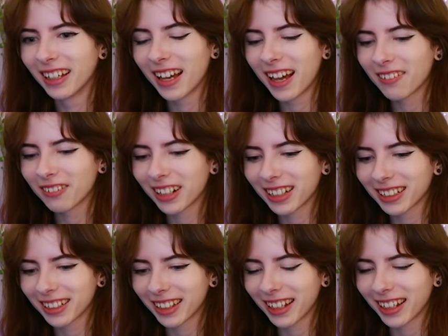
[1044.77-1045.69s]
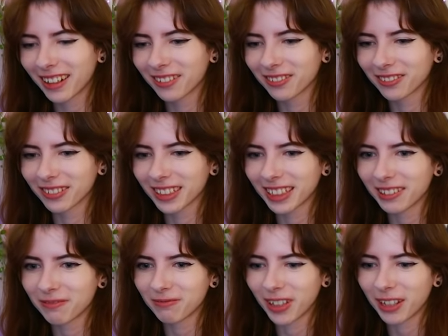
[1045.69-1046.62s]
Everett Claire
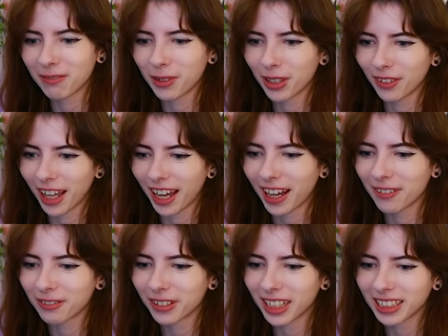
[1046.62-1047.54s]
really made me laugh.